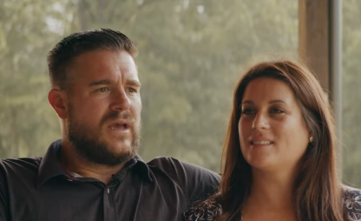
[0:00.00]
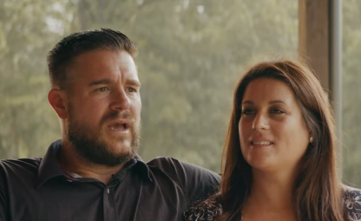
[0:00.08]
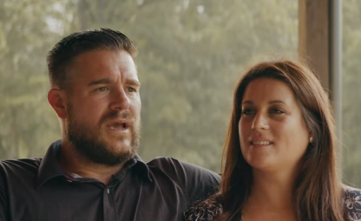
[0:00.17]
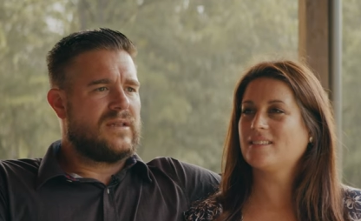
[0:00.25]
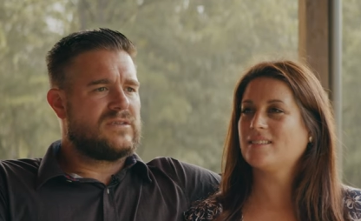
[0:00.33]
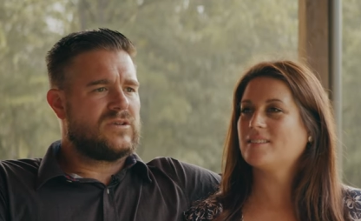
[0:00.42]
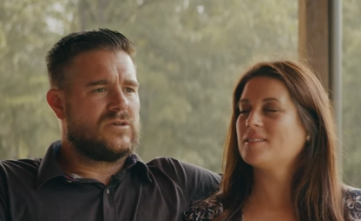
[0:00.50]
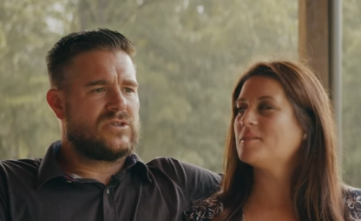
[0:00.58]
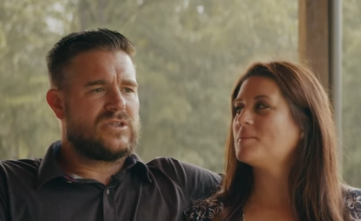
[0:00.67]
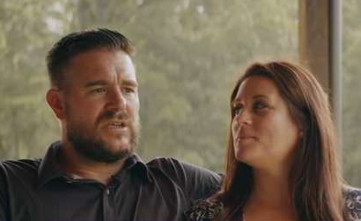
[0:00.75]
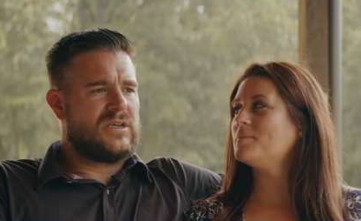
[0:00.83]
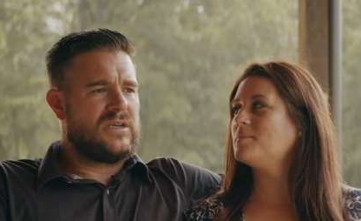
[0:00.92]
Speaker 1: And so
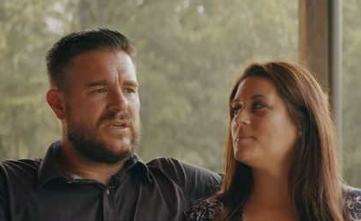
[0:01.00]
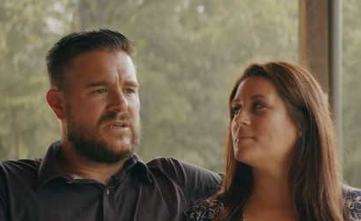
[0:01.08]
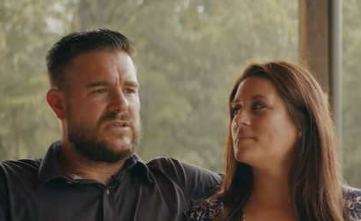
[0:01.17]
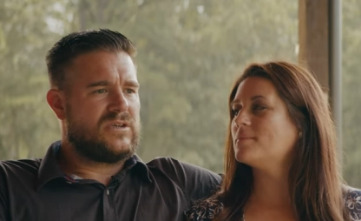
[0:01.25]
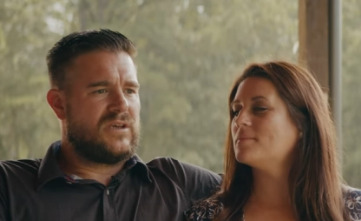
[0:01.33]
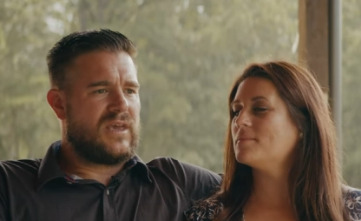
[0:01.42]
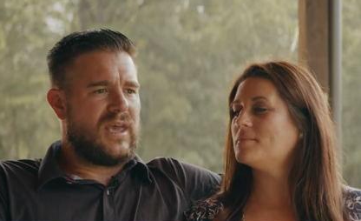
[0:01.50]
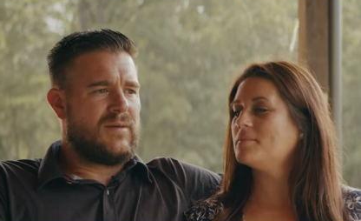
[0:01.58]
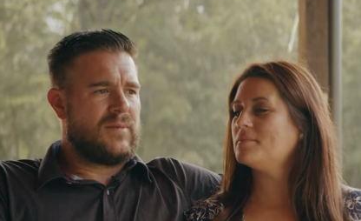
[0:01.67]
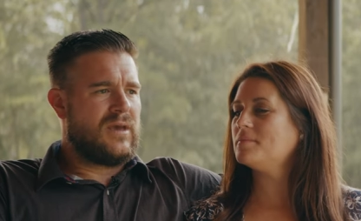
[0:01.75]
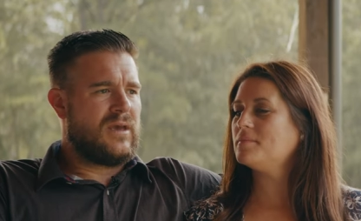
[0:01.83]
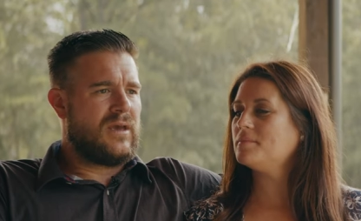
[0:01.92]
she she
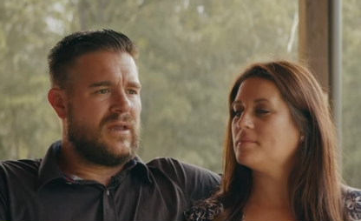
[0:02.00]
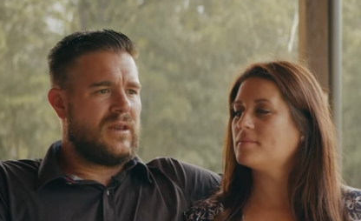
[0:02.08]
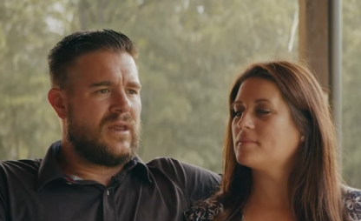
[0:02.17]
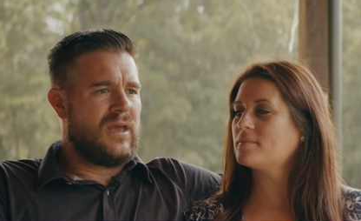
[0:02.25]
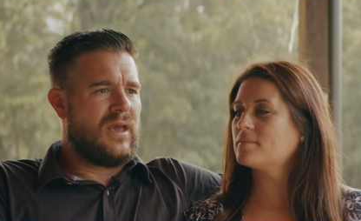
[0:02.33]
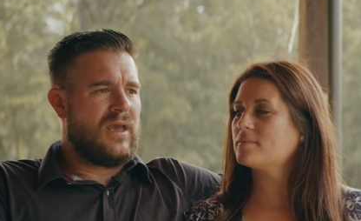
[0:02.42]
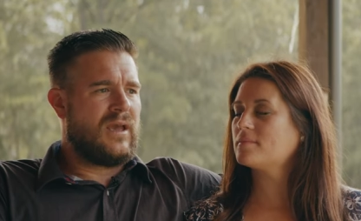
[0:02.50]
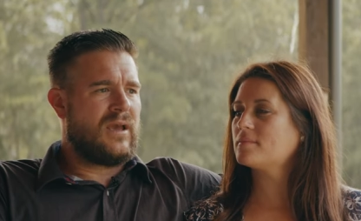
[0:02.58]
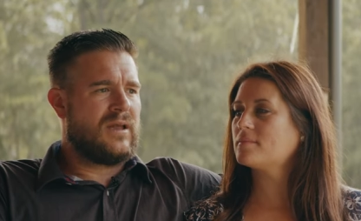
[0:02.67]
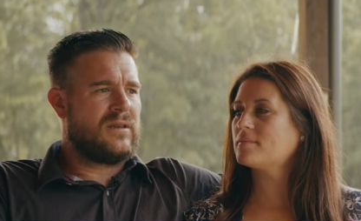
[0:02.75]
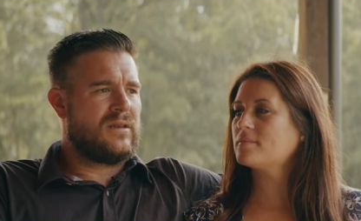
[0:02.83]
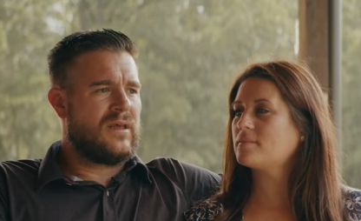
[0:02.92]
came in
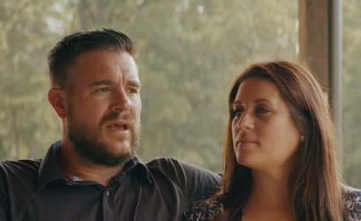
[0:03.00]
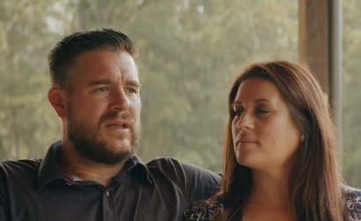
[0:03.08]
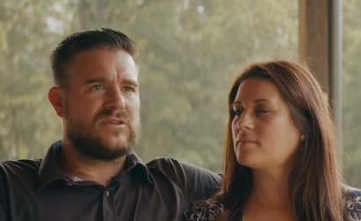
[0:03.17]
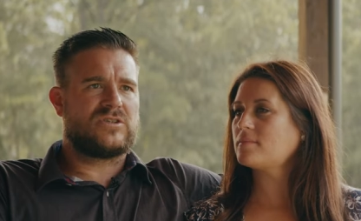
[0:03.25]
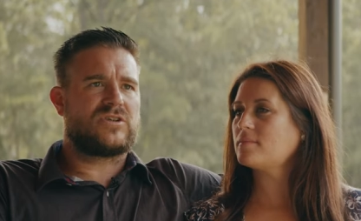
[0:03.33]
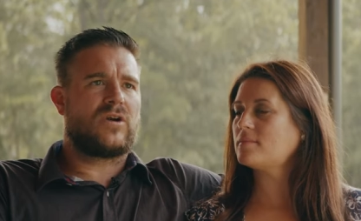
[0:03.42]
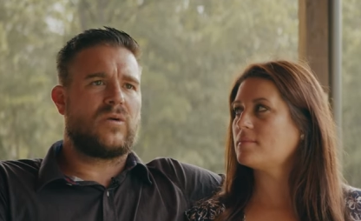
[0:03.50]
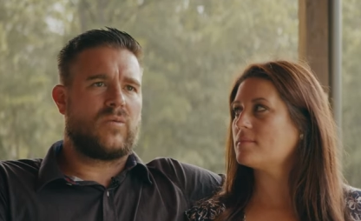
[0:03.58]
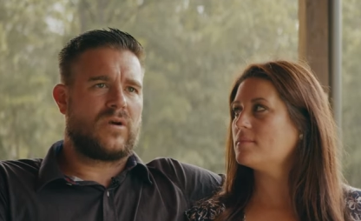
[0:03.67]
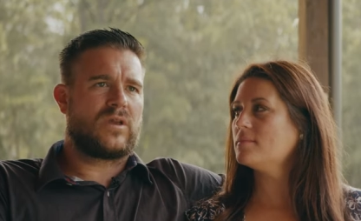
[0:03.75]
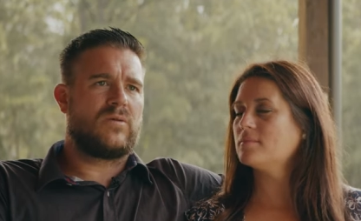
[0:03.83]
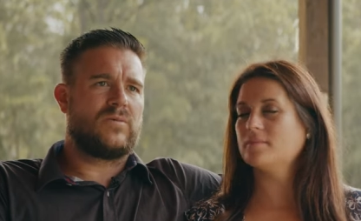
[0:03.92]
and just started
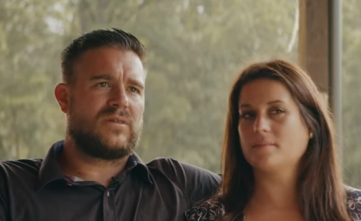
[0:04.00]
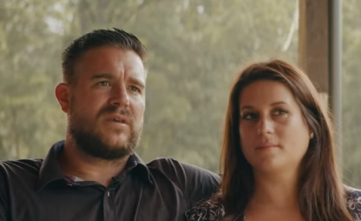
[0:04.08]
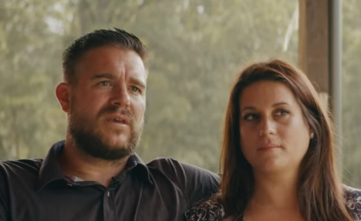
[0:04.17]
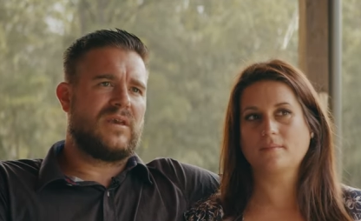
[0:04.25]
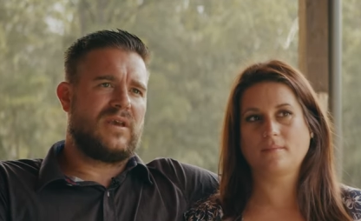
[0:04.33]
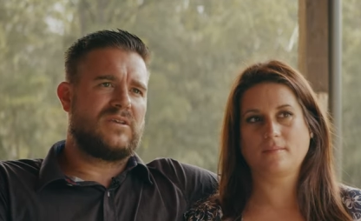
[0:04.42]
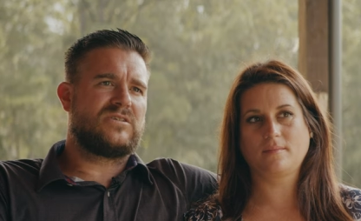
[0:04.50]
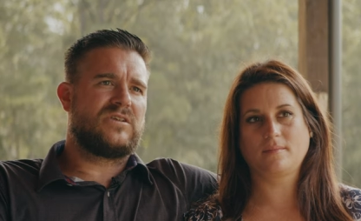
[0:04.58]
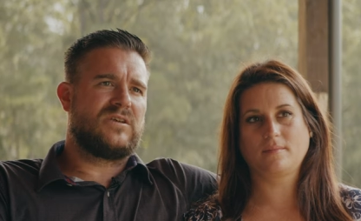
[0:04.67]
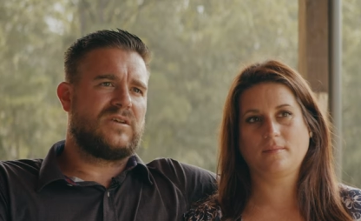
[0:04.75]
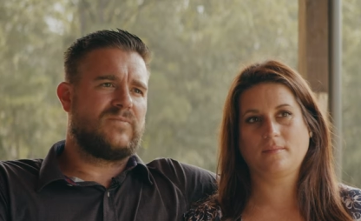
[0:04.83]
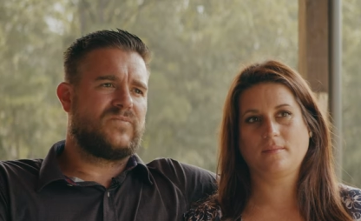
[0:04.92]
working with the kids.
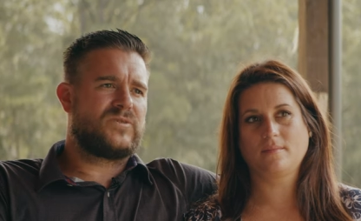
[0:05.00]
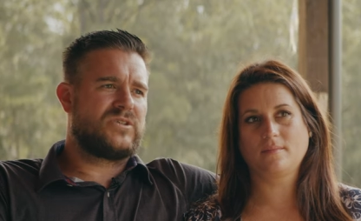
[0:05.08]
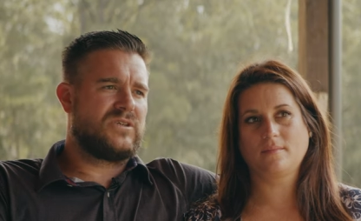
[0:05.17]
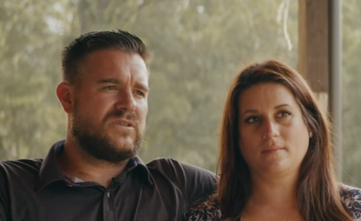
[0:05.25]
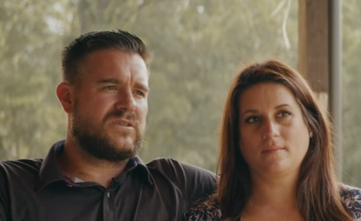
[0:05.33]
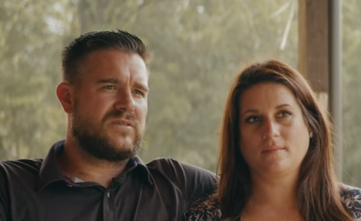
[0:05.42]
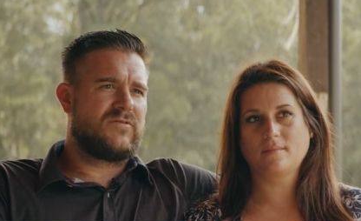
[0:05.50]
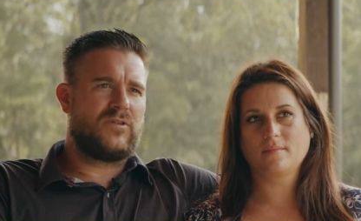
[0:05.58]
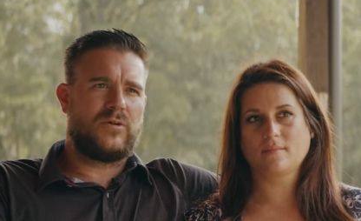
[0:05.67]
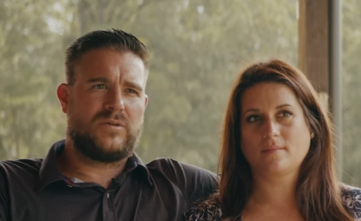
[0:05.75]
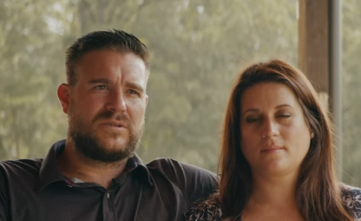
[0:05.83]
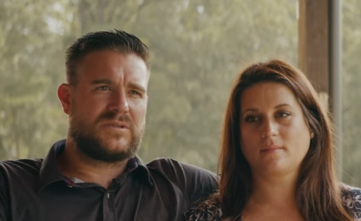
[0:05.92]
She she's
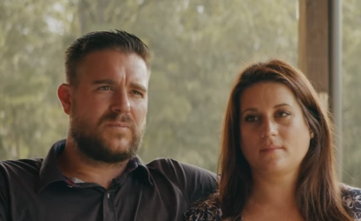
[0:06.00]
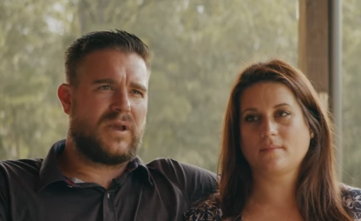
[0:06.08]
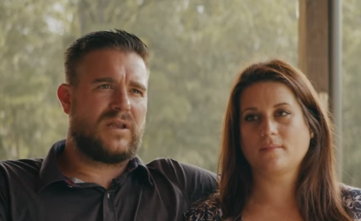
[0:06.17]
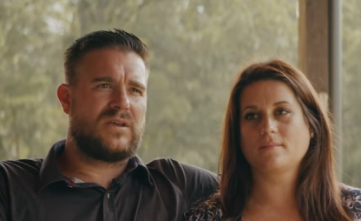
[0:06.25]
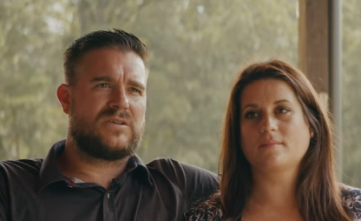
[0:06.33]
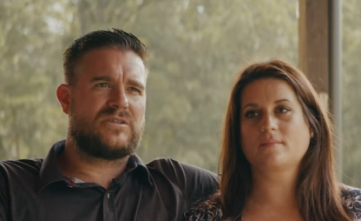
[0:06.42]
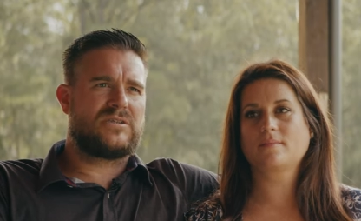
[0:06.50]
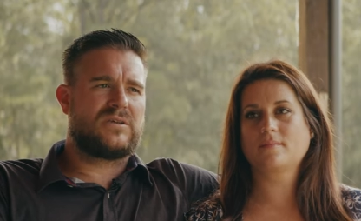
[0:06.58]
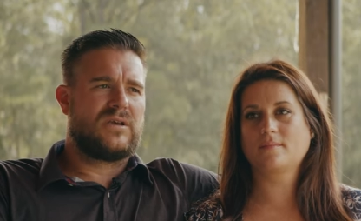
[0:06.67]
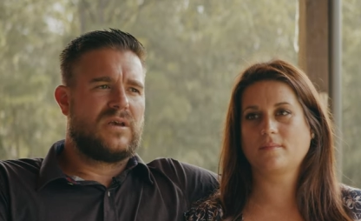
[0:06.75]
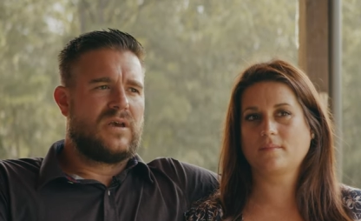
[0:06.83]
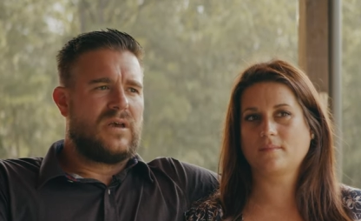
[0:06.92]
fluent in Spanish
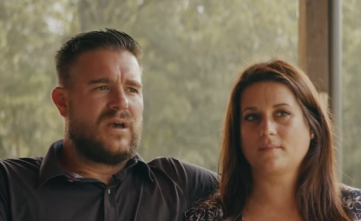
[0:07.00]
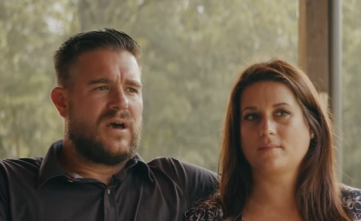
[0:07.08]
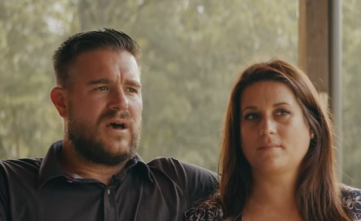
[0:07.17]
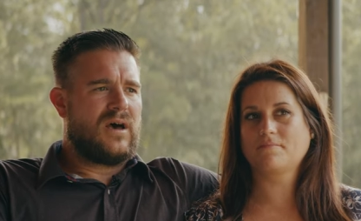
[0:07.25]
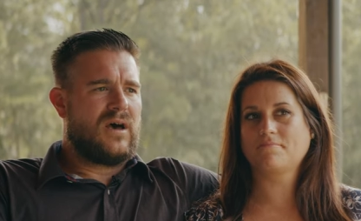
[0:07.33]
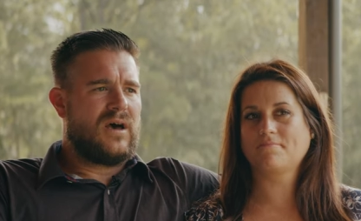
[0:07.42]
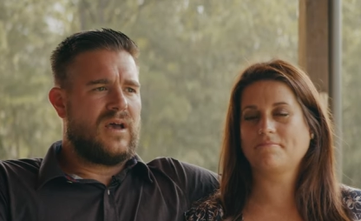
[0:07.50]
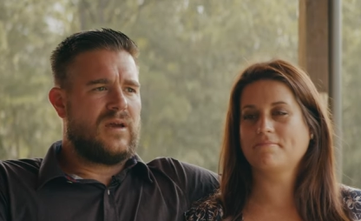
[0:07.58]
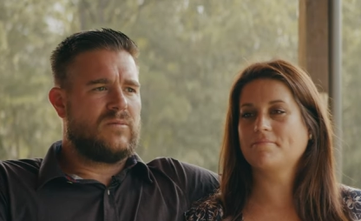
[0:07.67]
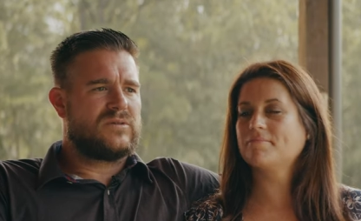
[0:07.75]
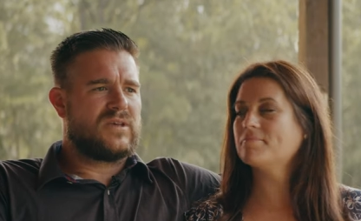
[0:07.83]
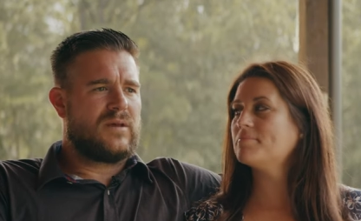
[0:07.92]
uh,
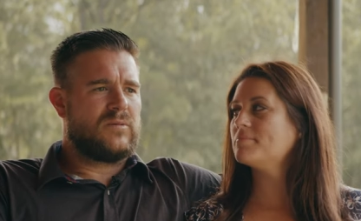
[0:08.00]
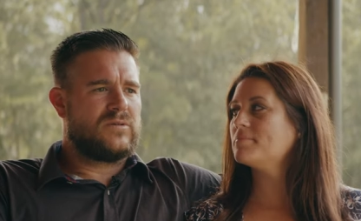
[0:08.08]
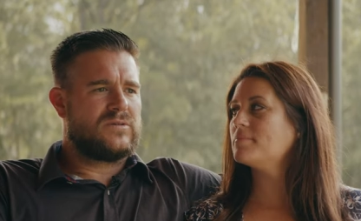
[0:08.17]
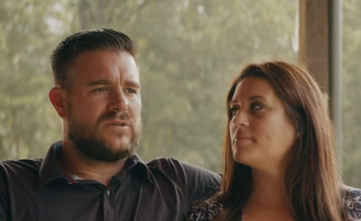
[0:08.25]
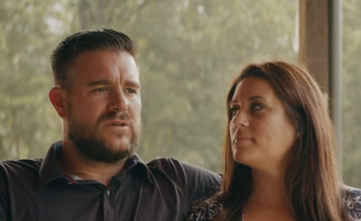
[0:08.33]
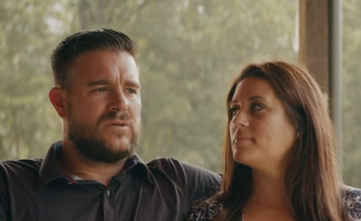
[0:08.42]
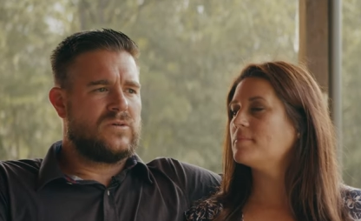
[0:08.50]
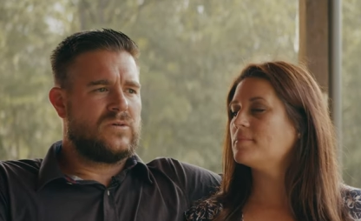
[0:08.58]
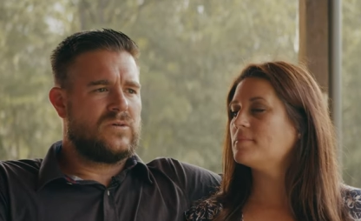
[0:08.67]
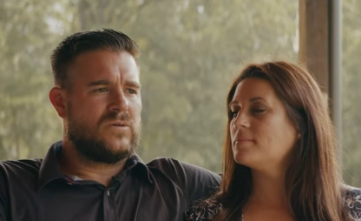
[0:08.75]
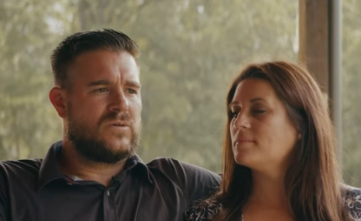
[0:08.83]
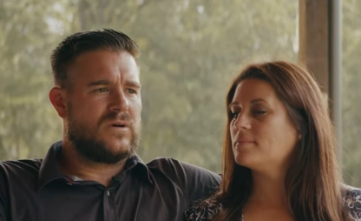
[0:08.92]
and was able
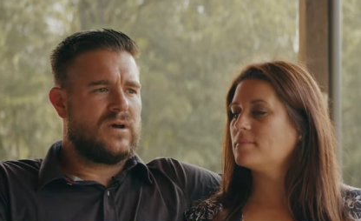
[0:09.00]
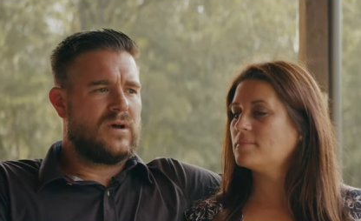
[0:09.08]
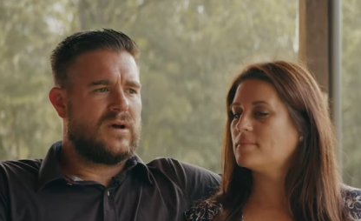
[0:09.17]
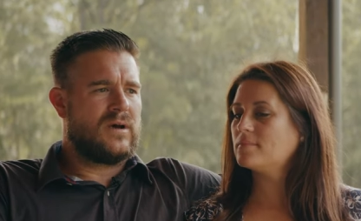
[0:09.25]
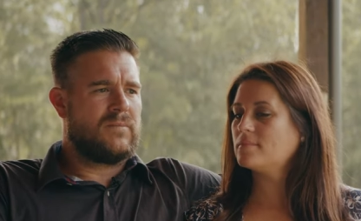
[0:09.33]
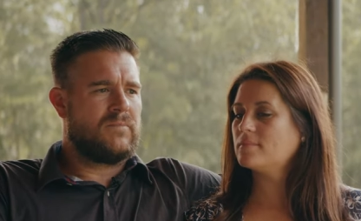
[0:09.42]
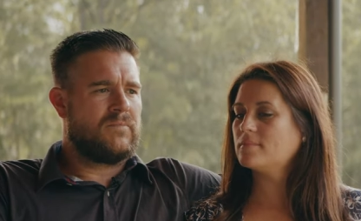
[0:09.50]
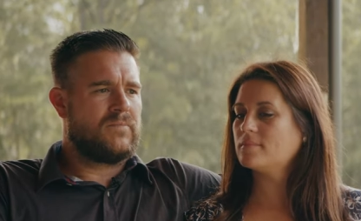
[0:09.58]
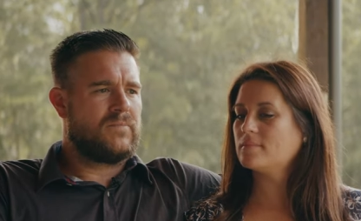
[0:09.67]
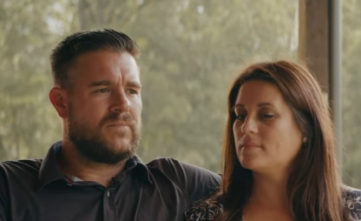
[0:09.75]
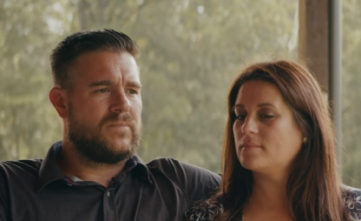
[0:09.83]
to um,